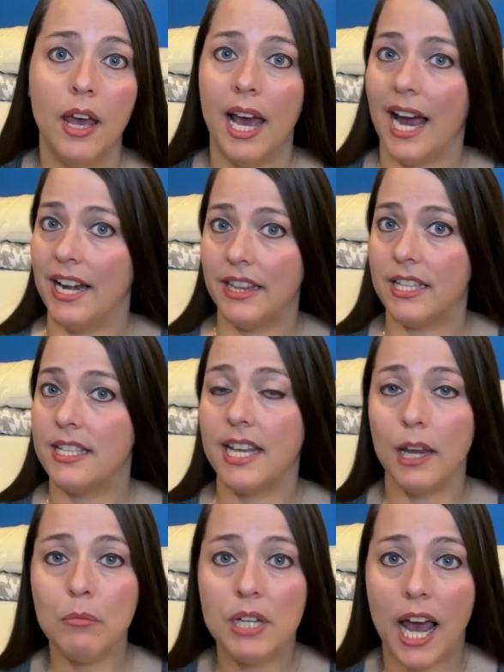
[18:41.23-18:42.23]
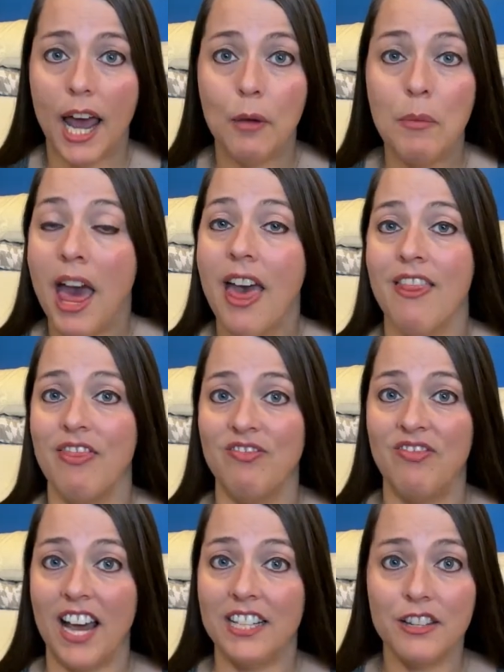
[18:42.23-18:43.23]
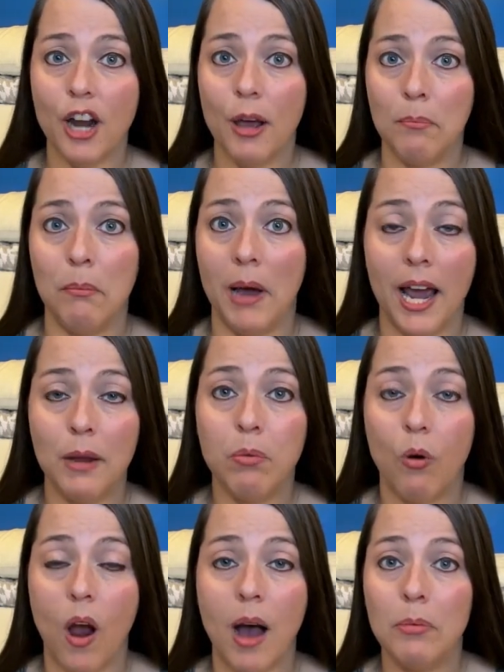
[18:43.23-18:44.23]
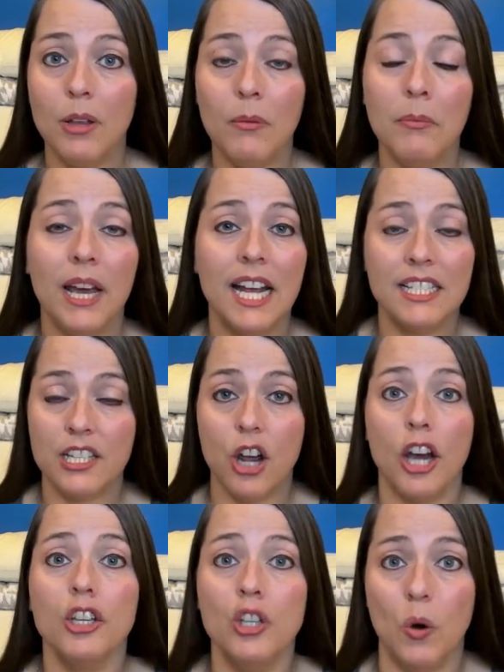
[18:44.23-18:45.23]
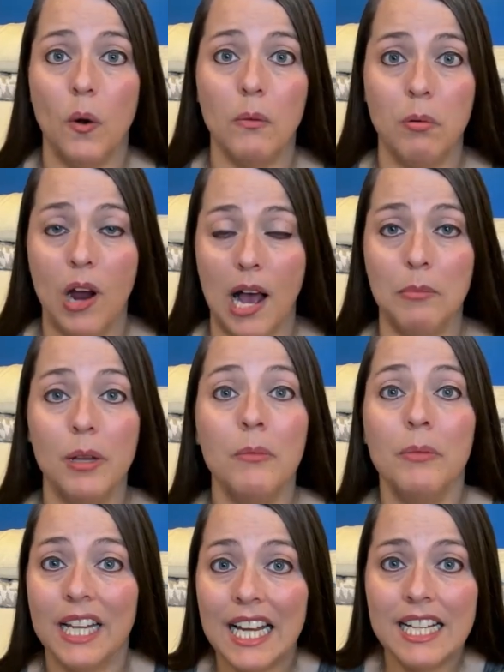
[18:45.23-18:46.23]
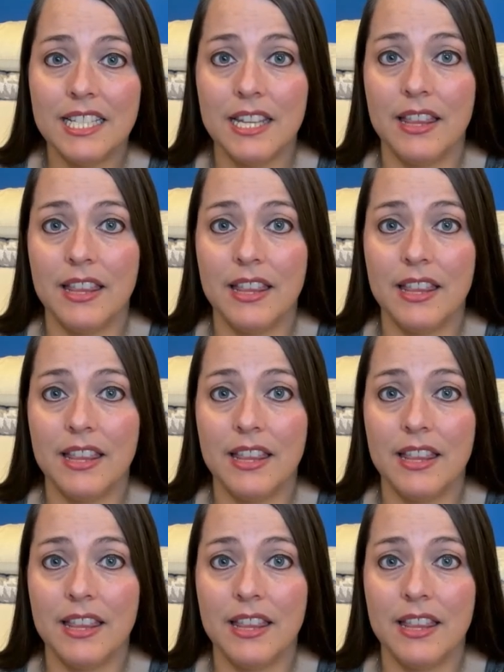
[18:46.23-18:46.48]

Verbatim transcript: And at the same time, that's not my problem. It's not your problem. It's